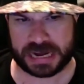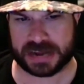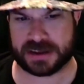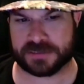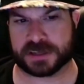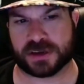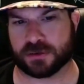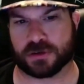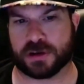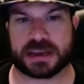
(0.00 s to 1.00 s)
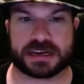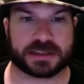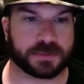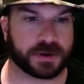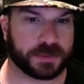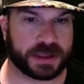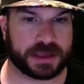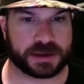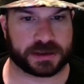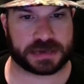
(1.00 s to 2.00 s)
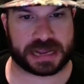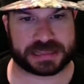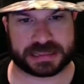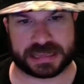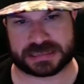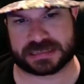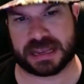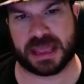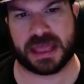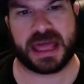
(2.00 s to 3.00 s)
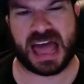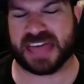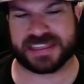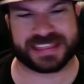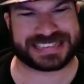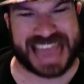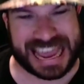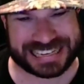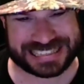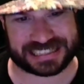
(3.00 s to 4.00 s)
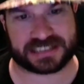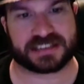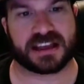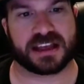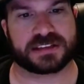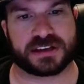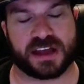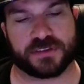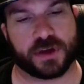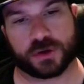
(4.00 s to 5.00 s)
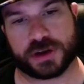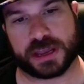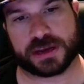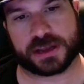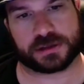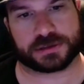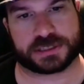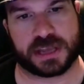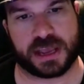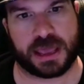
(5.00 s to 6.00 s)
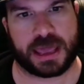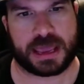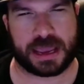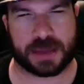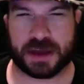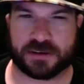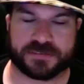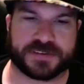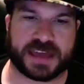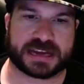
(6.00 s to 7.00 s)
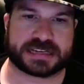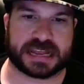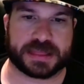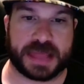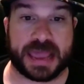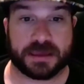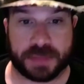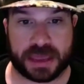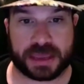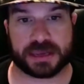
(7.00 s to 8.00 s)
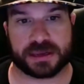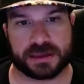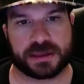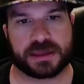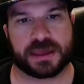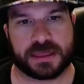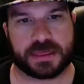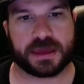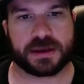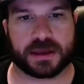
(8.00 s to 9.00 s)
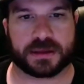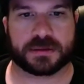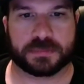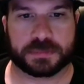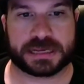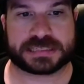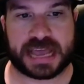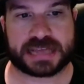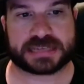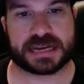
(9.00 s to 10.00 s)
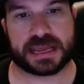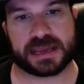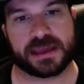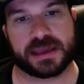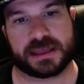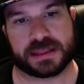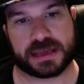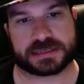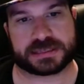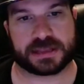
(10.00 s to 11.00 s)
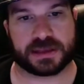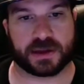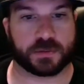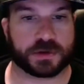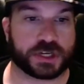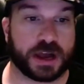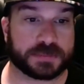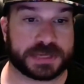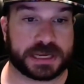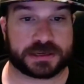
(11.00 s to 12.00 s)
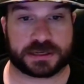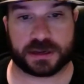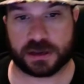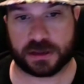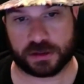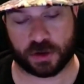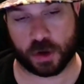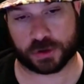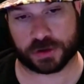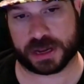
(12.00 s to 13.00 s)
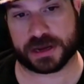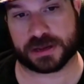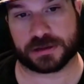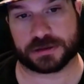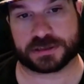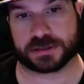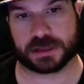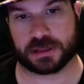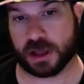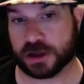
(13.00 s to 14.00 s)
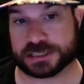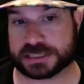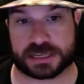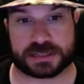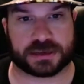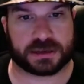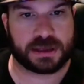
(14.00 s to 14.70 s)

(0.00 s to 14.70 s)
I definitely don't regret getting the purple handheld. I think that's excellent. Still have the older handhelds, and matter of fact, in the AMA that Blaze had today, they said that once you update your older handhelds to as long as it's at the